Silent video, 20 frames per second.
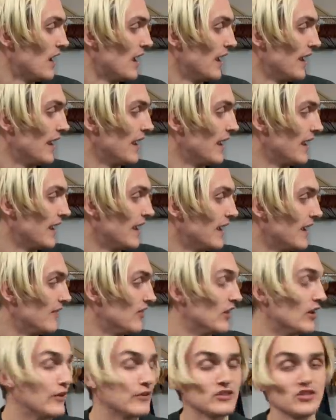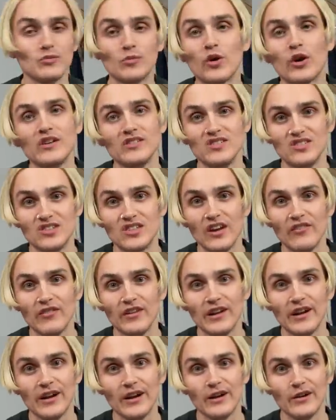and there's some crazy stuff in
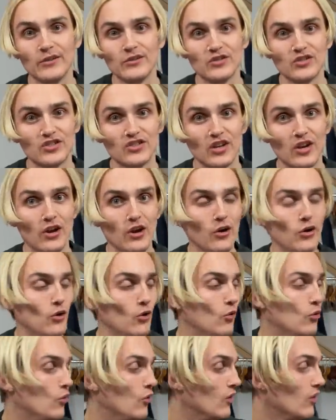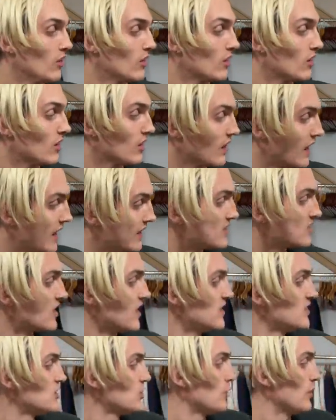here. So let's
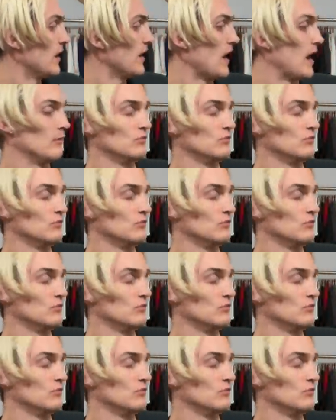get to it. I'm